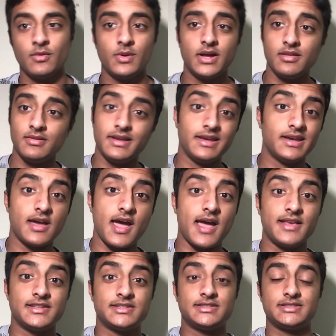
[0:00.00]

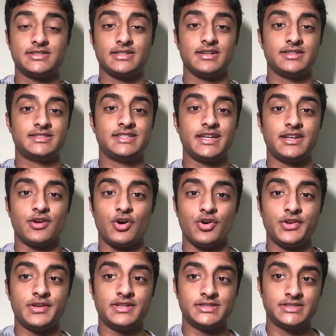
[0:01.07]
as I said
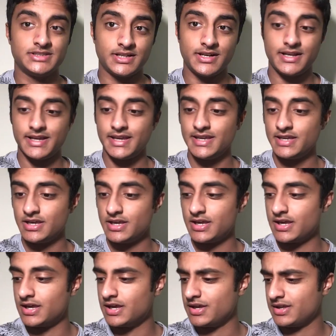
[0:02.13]
on Sunday,
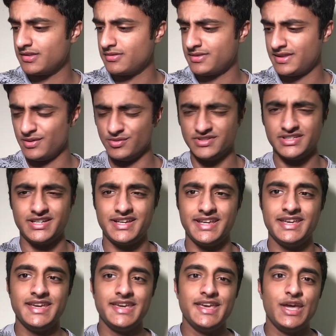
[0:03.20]
I think it was Sunday,
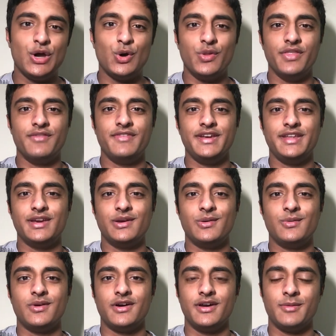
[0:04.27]
on the
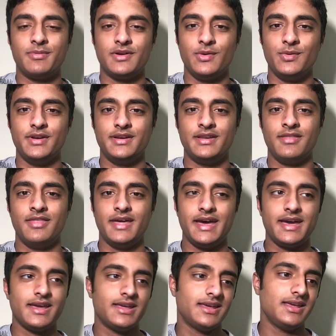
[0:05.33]
video I uploaded
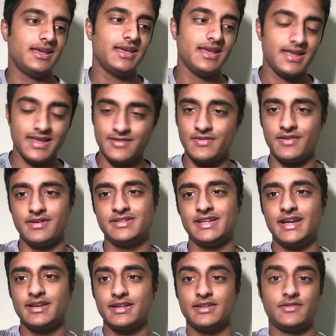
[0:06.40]
there, it's very
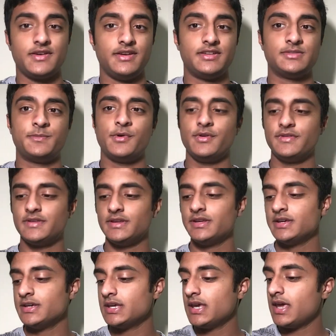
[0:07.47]
sad, it's very disappointing,
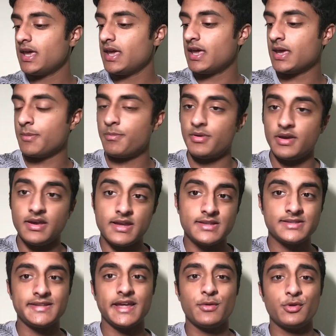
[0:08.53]
but
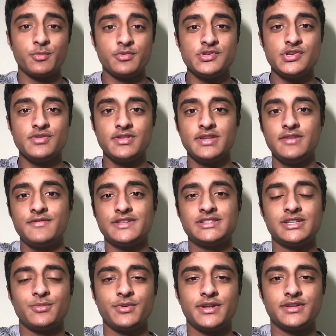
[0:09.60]
it's now an opportunity for
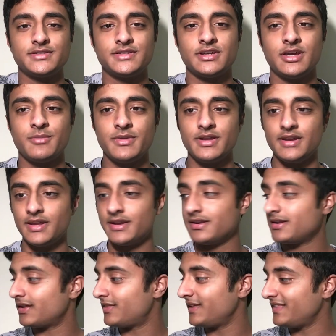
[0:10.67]
someone else to come in,
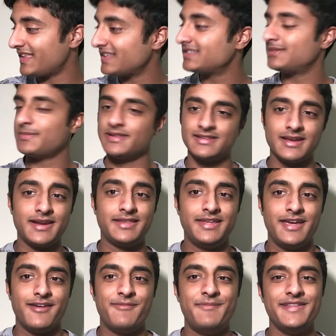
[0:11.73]
and I think that's the
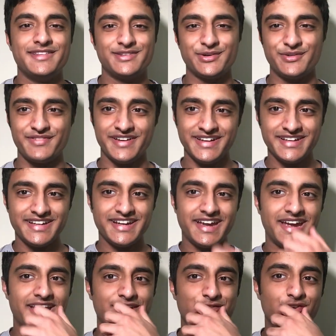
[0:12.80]
mentality I've been sort
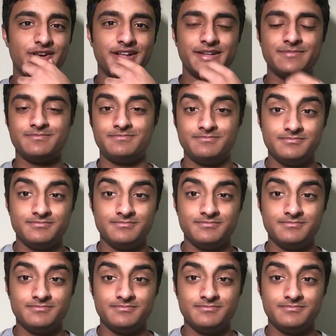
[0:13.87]
of trying to